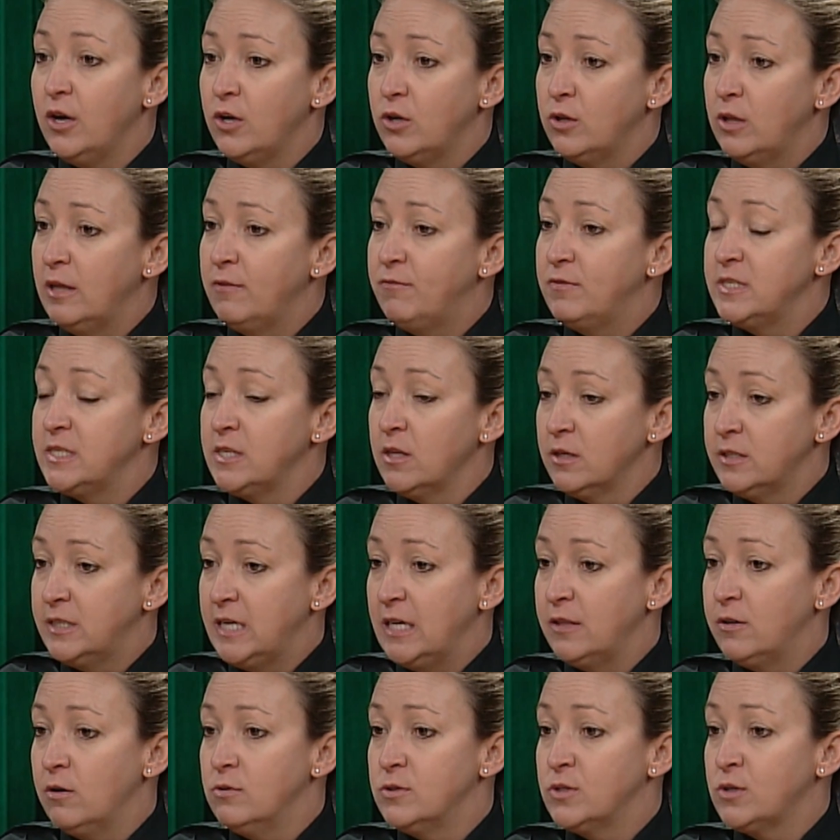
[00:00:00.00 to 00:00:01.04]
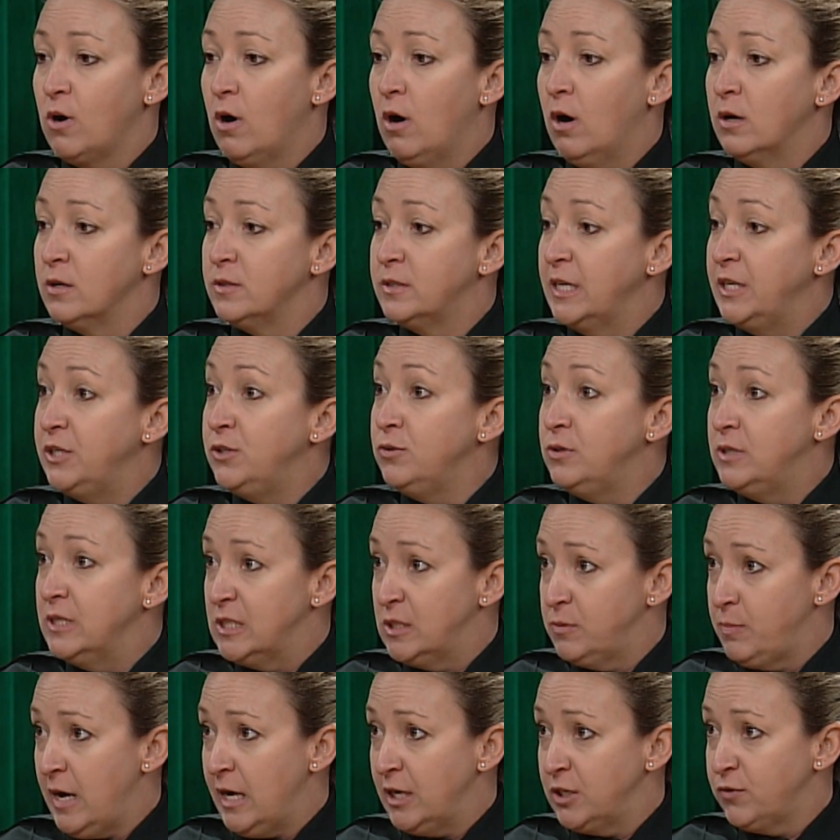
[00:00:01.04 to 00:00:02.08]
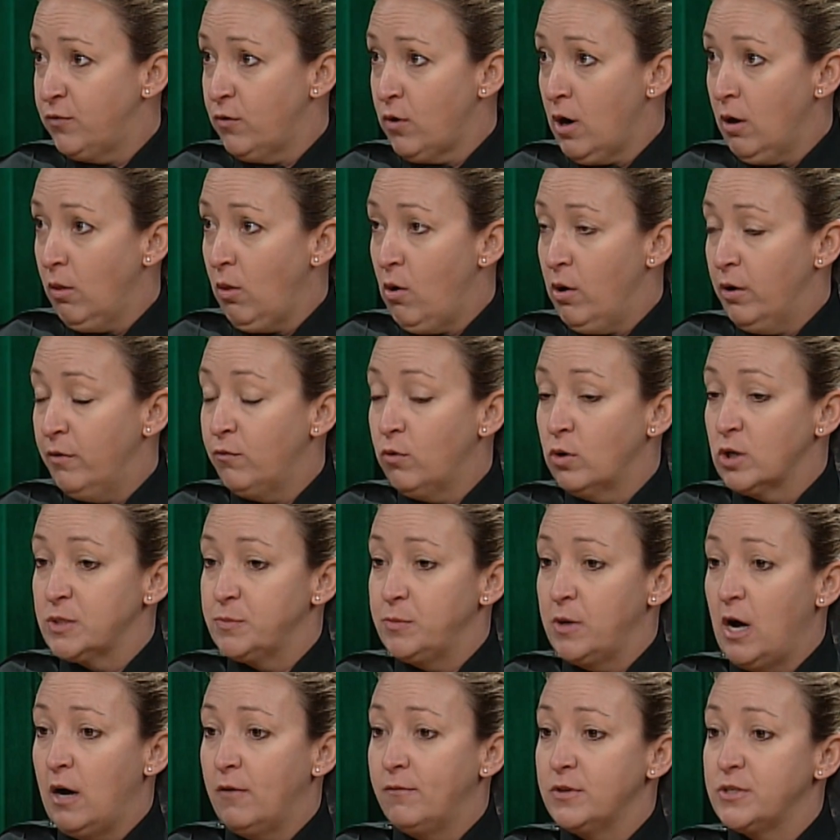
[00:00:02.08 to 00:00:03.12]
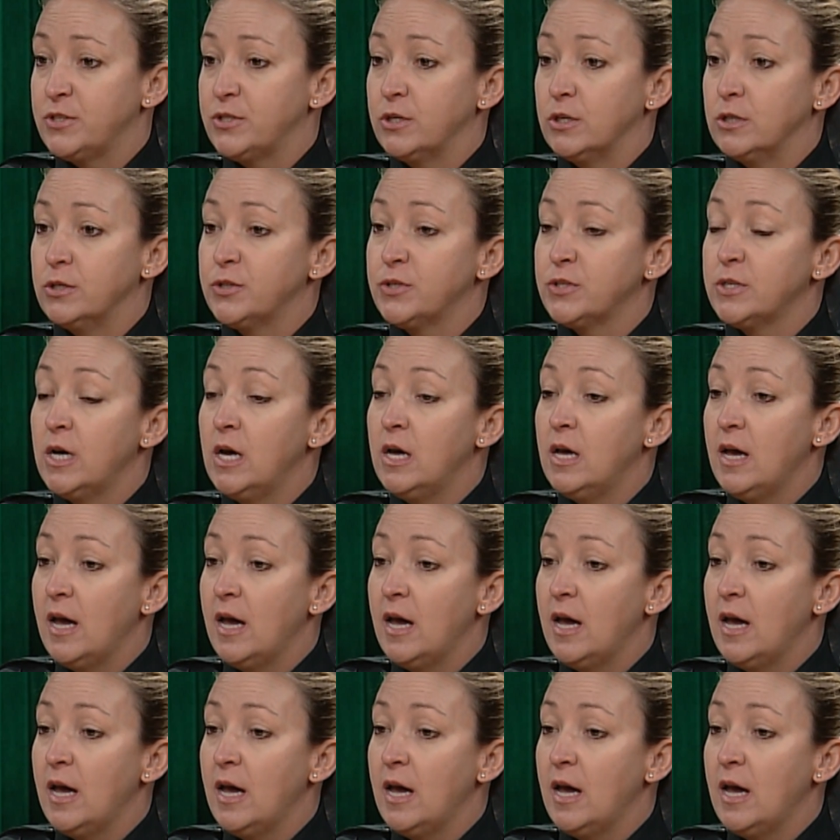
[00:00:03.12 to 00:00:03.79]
They facilitate those calls. They do dispatch for our law enforcement officers,